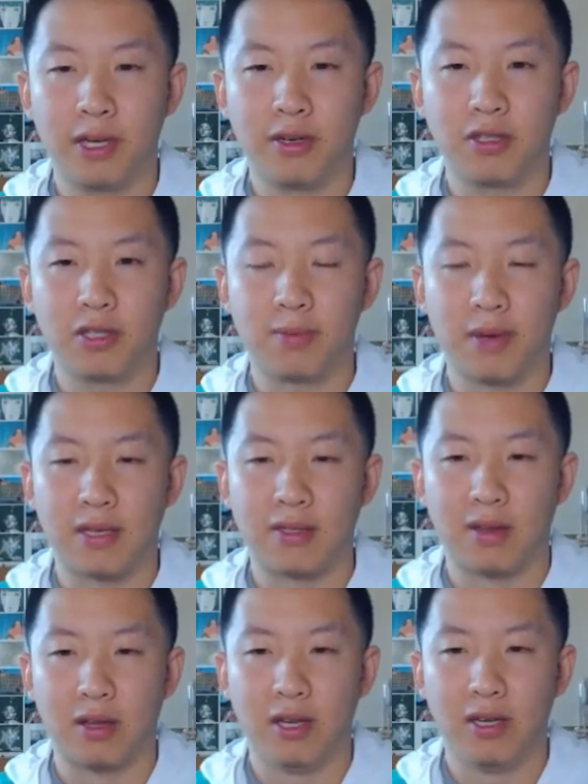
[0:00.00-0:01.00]
down to just Max
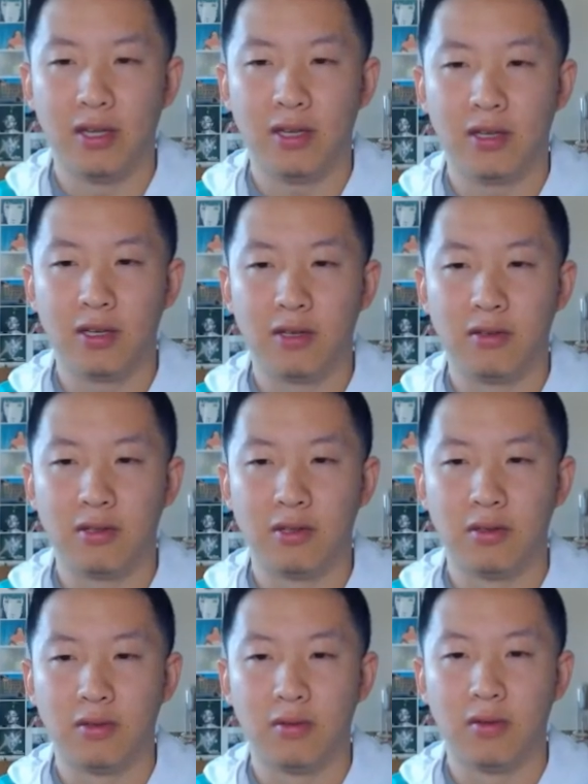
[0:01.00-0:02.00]
Lightning
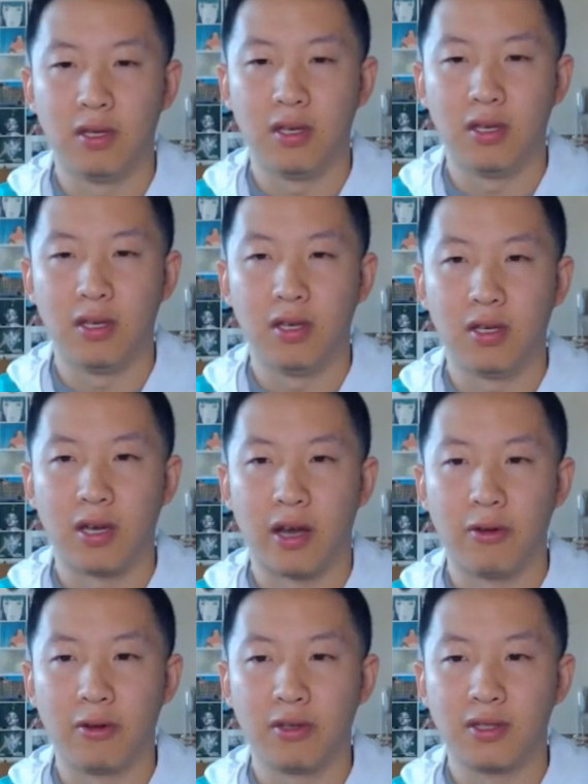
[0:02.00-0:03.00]
into the
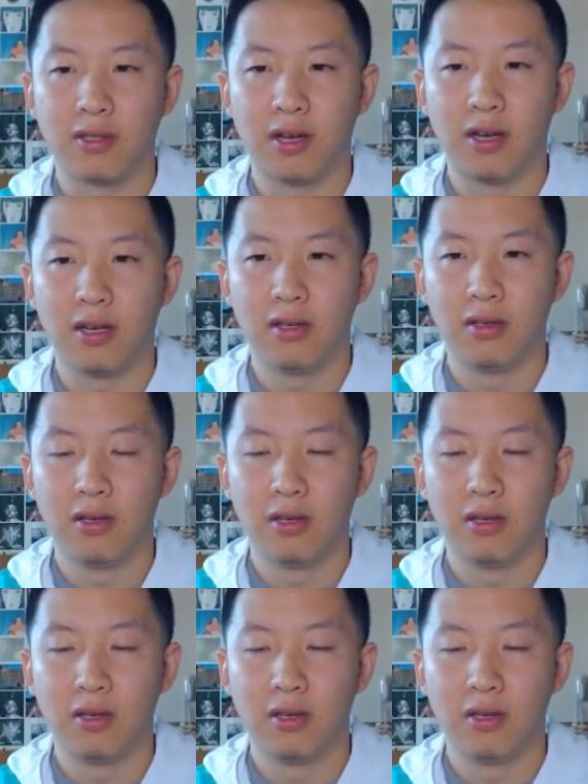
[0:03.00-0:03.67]
Kyogre slot.